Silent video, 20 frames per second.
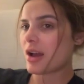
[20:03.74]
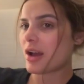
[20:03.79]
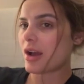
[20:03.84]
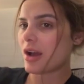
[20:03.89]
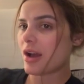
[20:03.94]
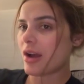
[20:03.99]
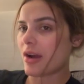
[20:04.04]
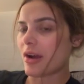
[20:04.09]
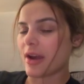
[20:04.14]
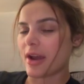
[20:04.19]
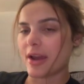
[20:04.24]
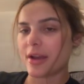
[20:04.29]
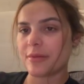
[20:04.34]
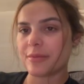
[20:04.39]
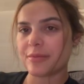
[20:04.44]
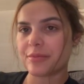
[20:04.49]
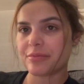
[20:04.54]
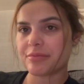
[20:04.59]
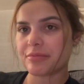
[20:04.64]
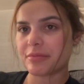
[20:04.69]
All right.
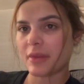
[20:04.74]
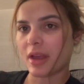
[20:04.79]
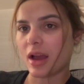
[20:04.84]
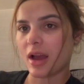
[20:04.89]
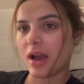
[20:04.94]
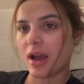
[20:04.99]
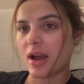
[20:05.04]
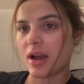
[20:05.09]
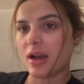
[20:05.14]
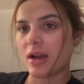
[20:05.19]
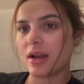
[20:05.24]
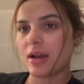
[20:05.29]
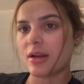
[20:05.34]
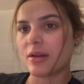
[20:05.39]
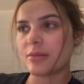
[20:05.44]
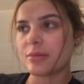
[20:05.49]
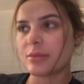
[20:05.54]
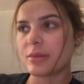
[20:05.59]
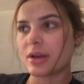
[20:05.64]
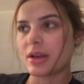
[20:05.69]

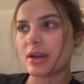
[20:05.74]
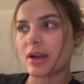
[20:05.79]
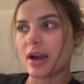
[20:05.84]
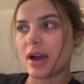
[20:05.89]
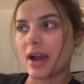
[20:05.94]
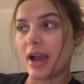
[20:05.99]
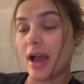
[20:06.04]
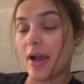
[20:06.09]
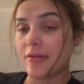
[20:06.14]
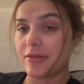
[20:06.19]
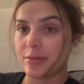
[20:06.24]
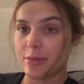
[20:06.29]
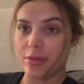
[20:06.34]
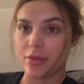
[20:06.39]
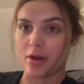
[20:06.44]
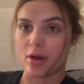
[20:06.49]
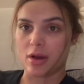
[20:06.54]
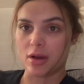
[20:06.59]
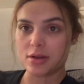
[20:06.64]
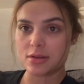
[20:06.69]
I have some
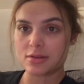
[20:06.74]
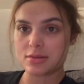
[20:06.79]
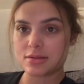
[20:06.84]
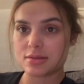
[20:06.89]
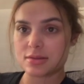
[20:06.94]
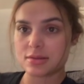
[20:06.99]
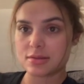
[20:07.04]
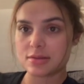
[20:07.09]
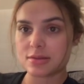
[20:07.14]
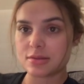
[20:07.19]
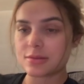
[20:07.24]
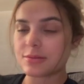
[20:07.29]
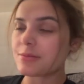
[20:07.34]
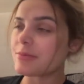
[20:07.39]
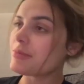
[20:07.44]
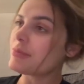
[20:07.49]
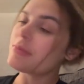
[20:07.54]
thoughts.